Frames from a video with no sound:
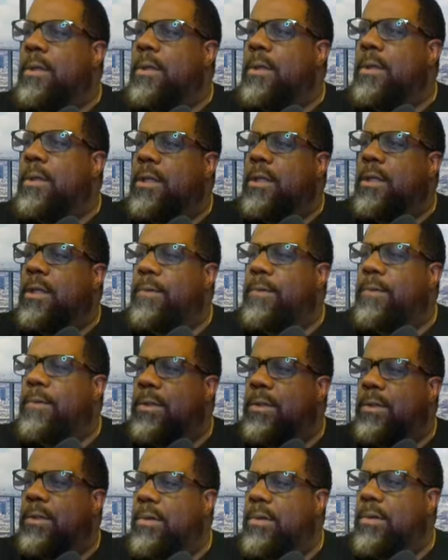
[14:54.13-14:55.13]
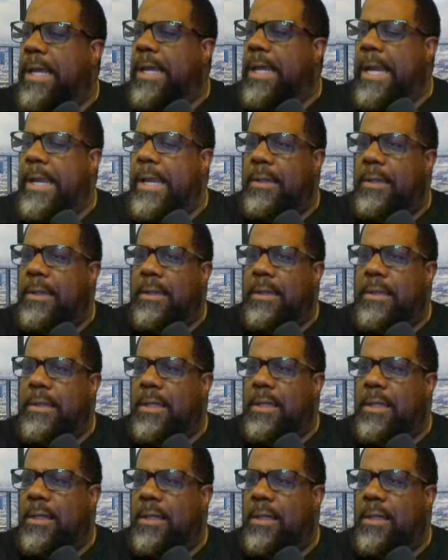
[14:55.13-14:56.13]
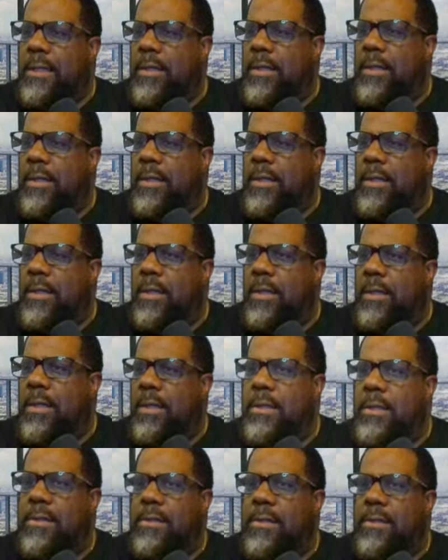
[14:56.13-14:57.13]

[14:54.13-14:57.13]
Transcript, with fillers: And if we look at the